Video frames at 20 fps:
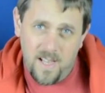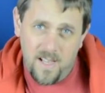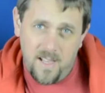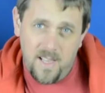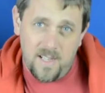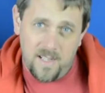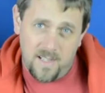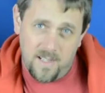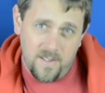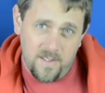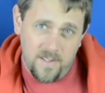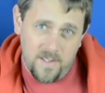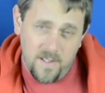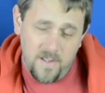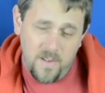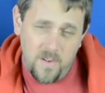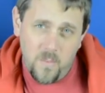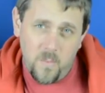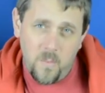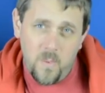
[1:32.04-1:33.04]
in
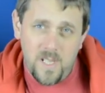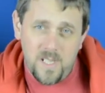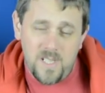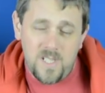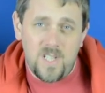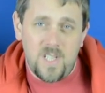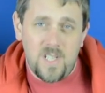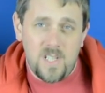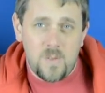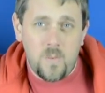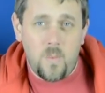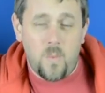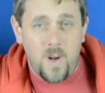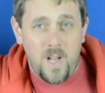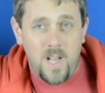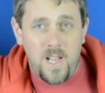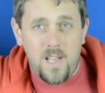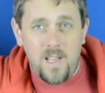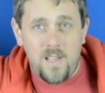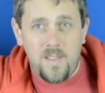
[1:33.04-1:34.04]
London, which is
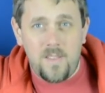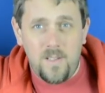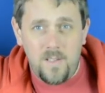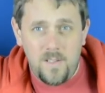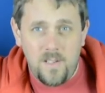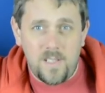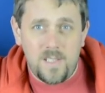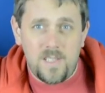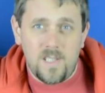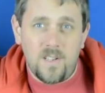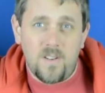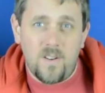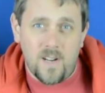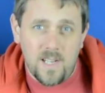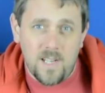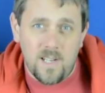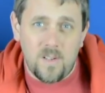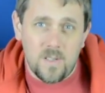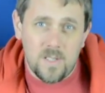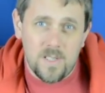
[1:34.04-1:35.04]
where the United
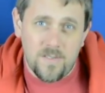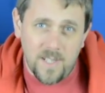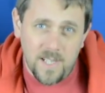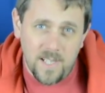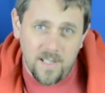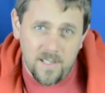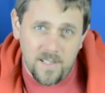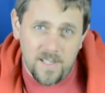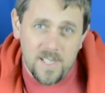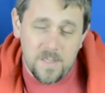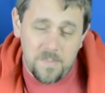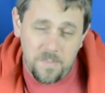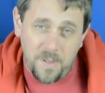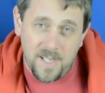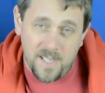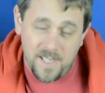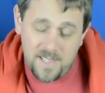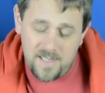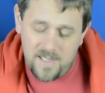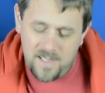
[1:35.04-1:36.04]
Grand Lodge of England is
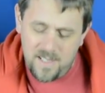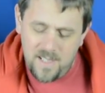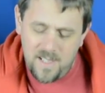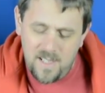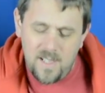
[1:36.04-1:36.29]
based.